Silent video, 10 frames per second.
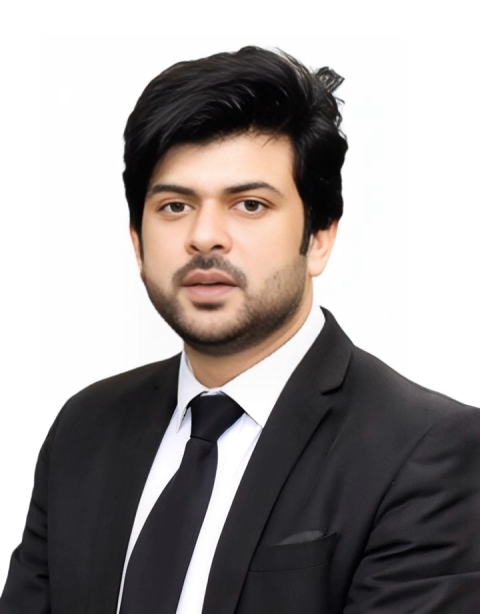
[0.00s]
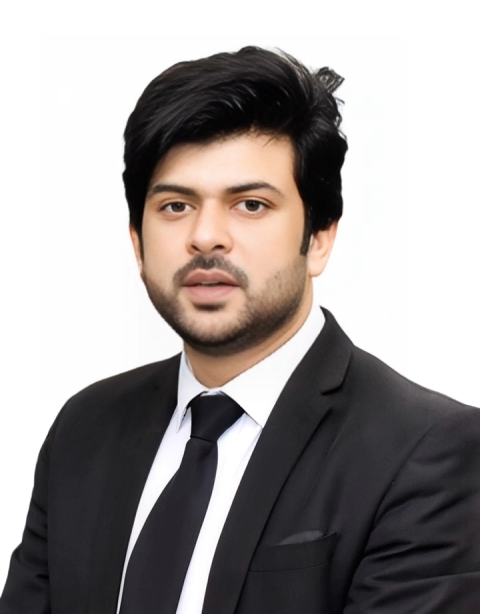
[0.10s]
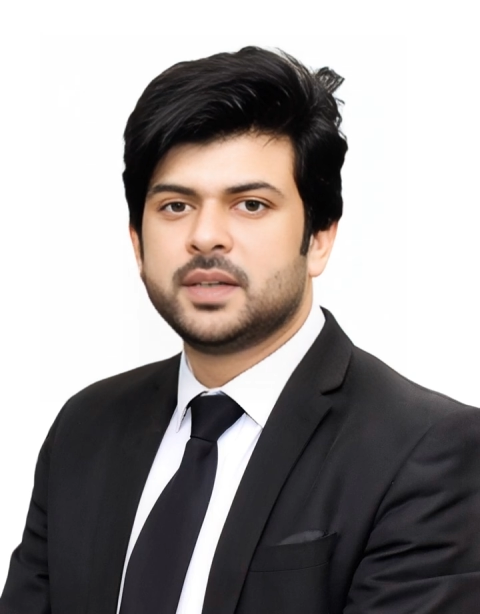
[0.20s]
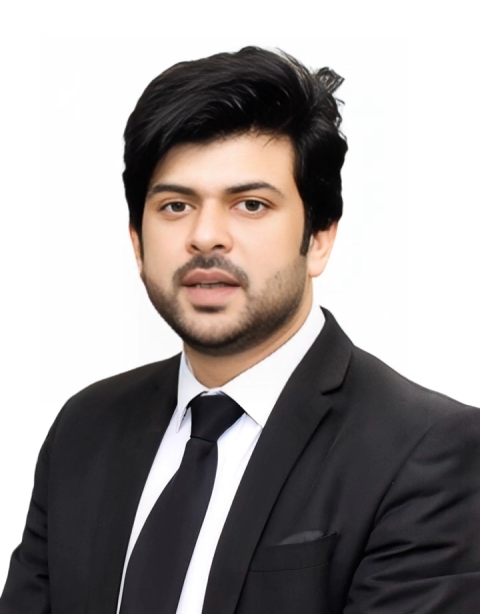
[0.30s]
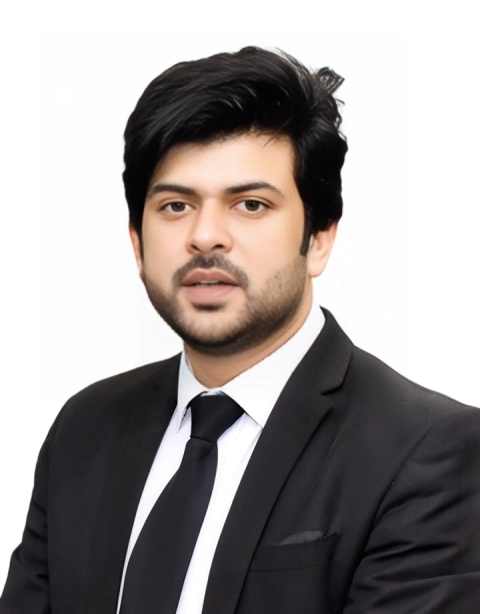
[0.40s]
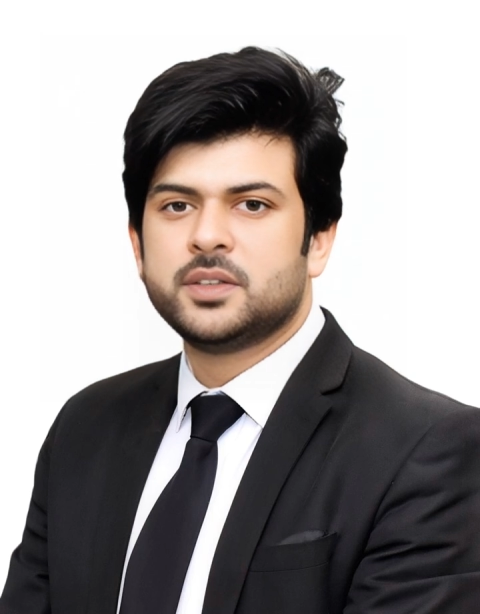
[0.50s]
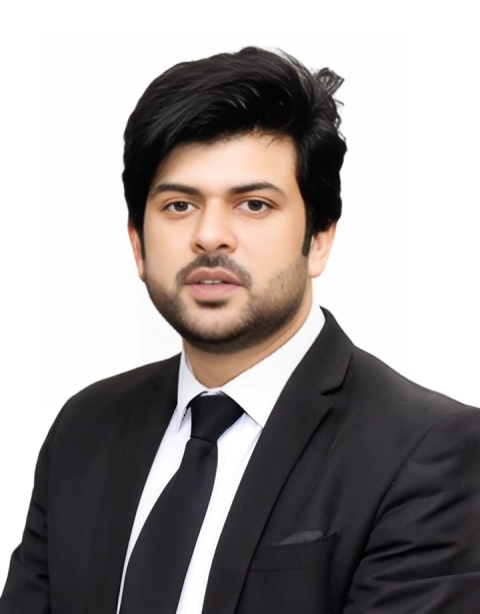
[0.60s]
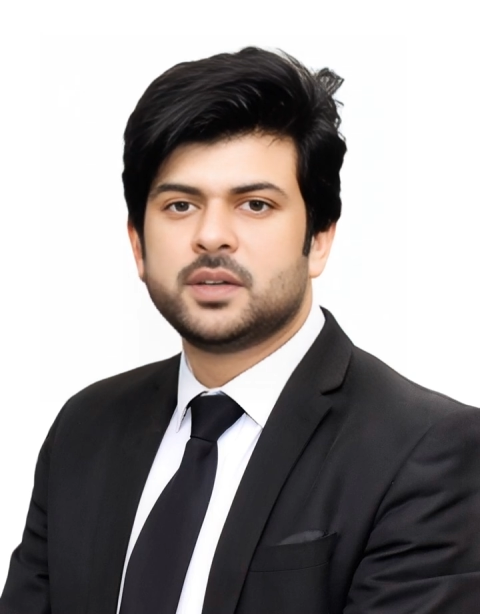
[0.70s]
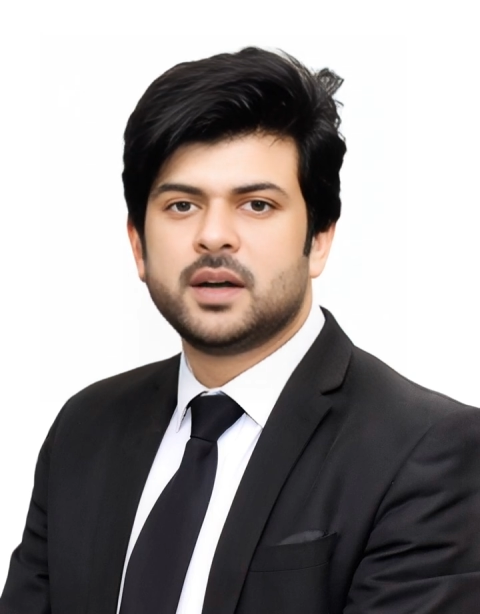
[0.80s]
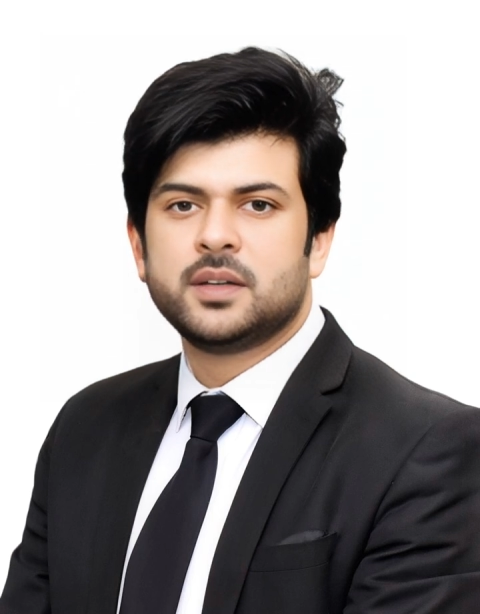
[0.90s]
Engage
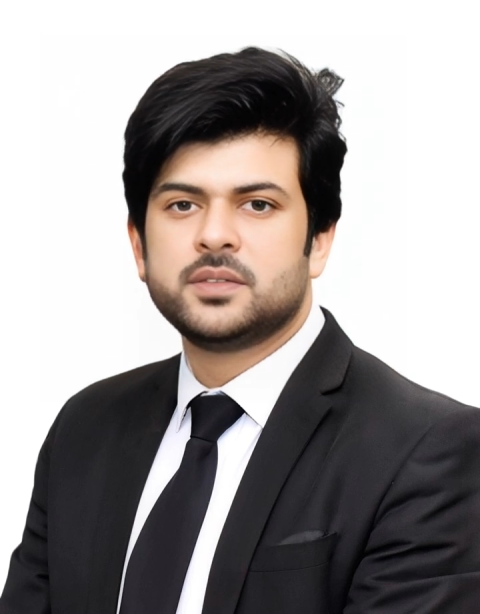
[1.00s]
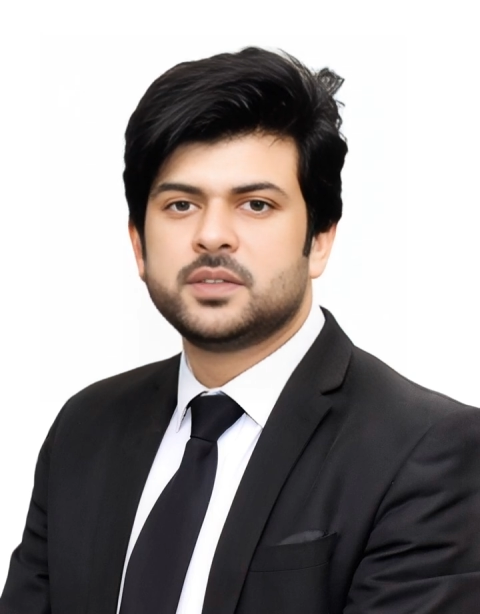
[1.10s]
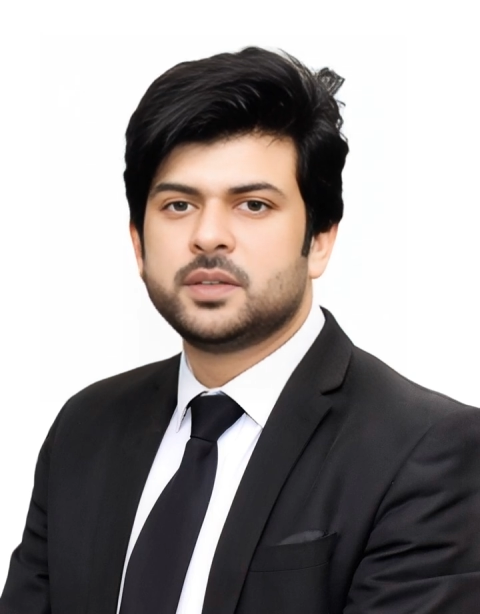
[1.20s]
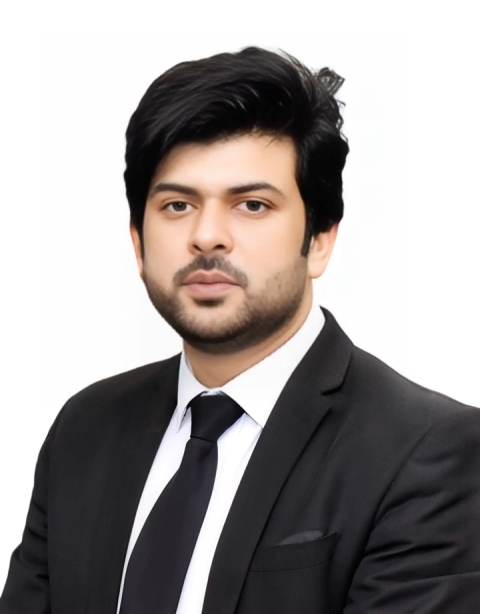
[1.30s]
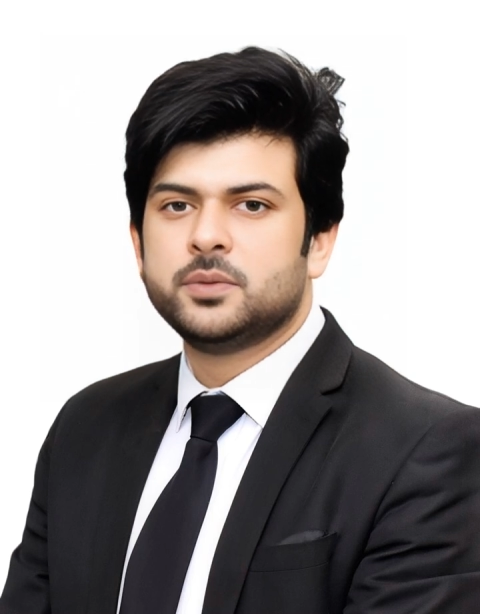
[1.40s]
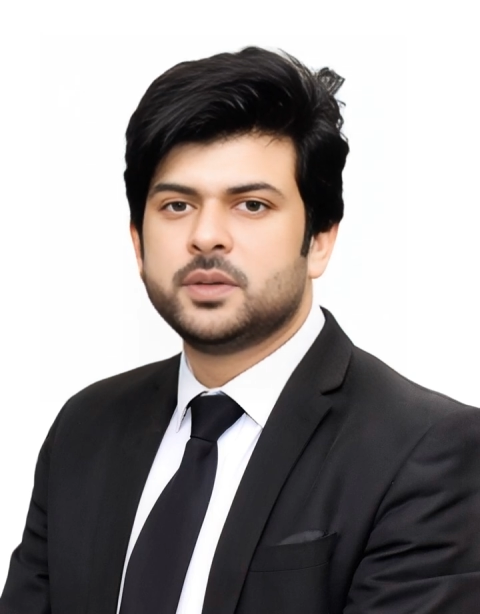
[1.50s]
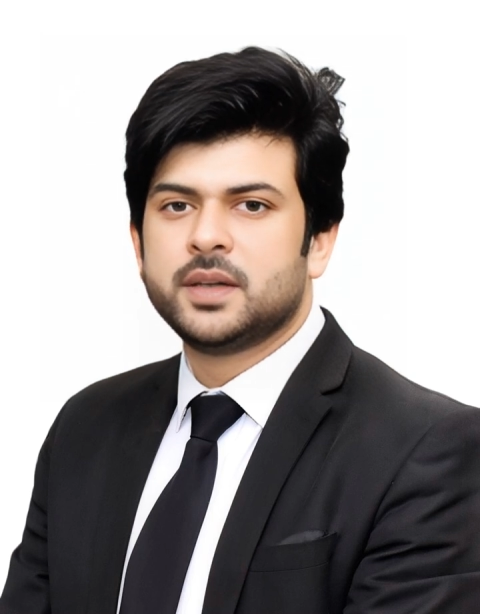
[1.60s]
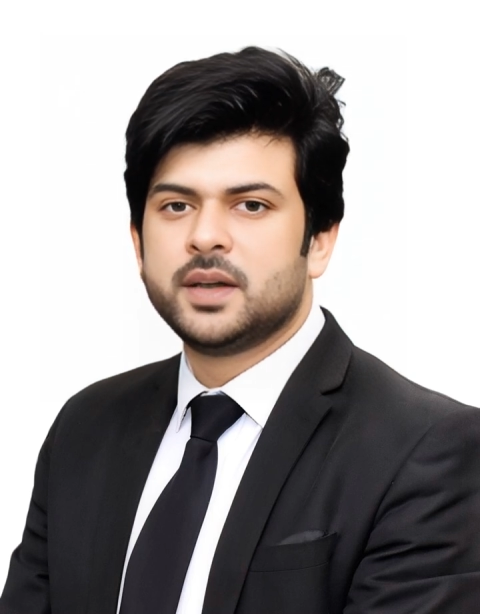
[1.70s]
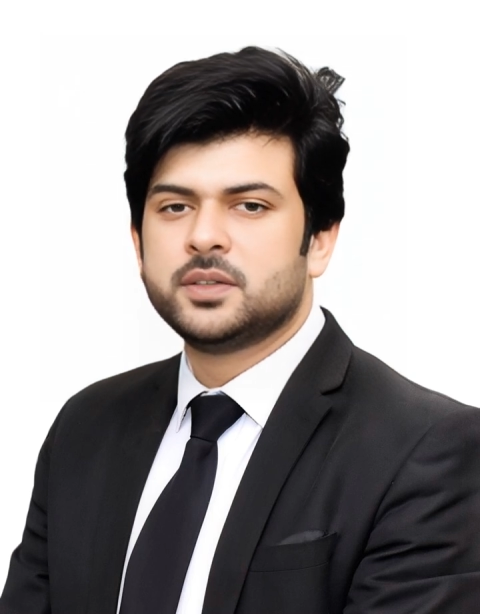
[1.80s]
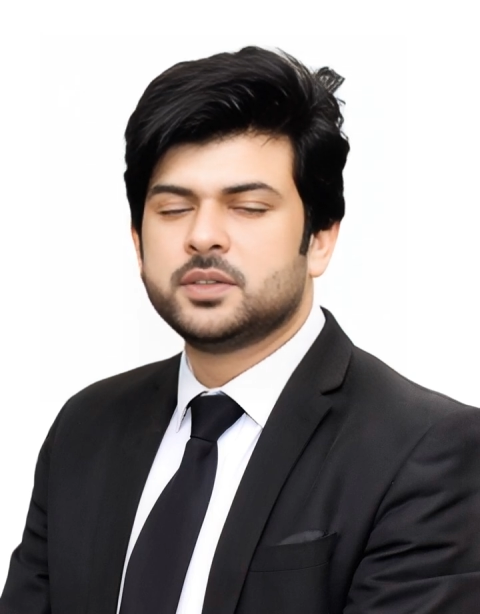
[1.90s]
in constant
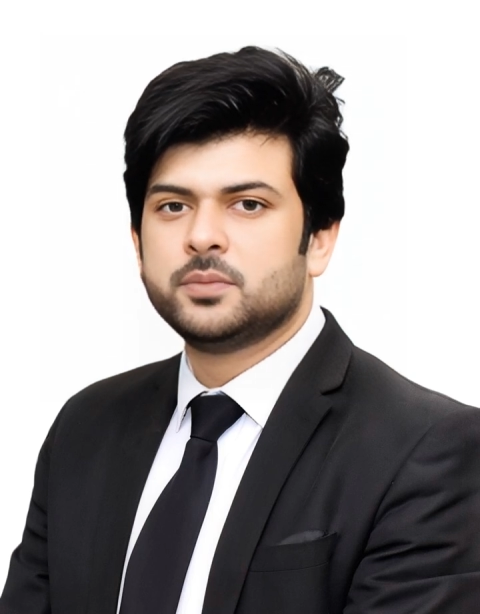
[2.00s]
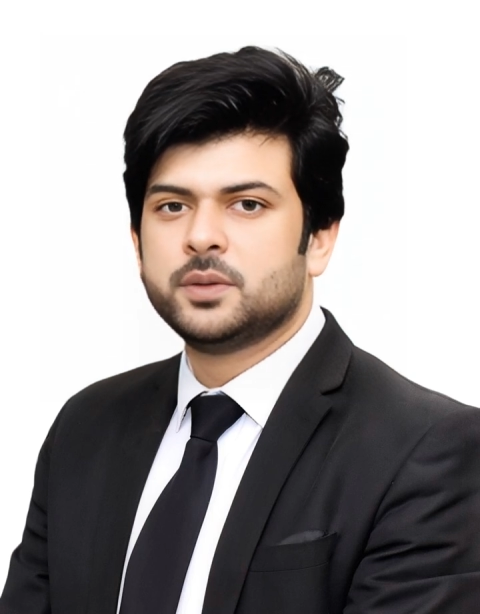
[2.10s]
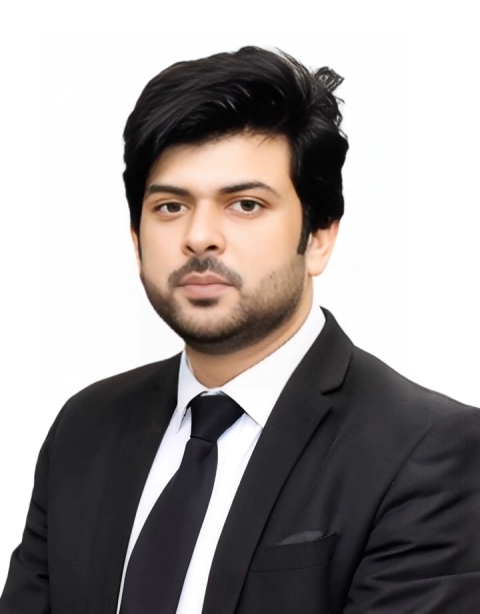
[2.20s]
communication with